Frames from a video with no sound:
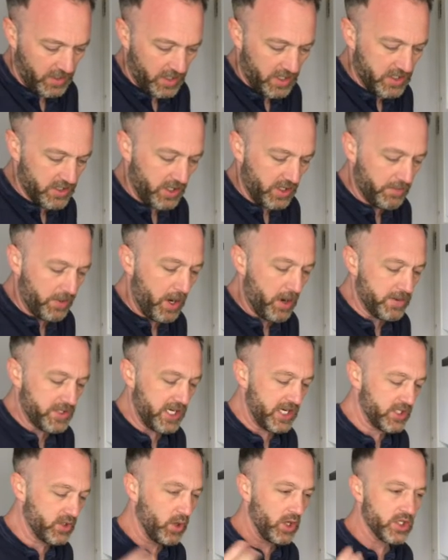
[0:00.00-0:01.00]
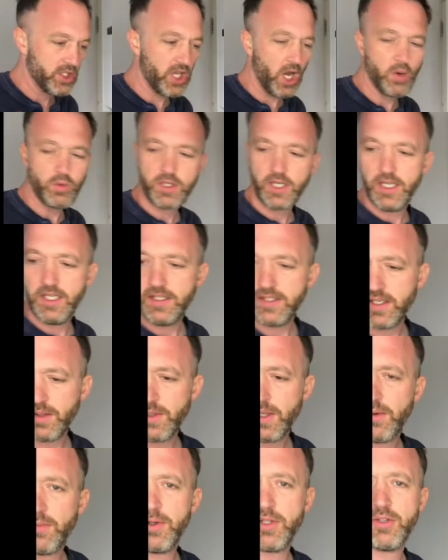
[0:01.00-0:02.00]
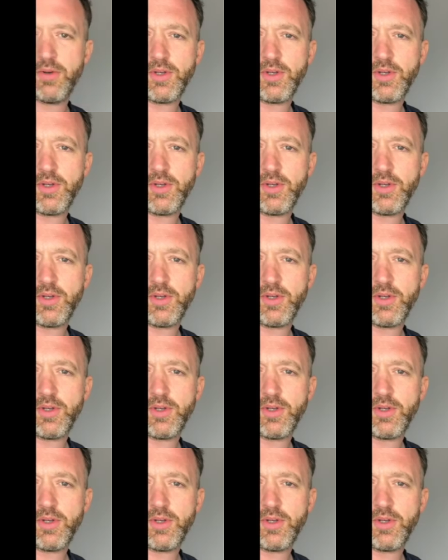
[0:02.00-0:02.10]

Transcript: So the Parmesan is quite salty, so we don't want to put too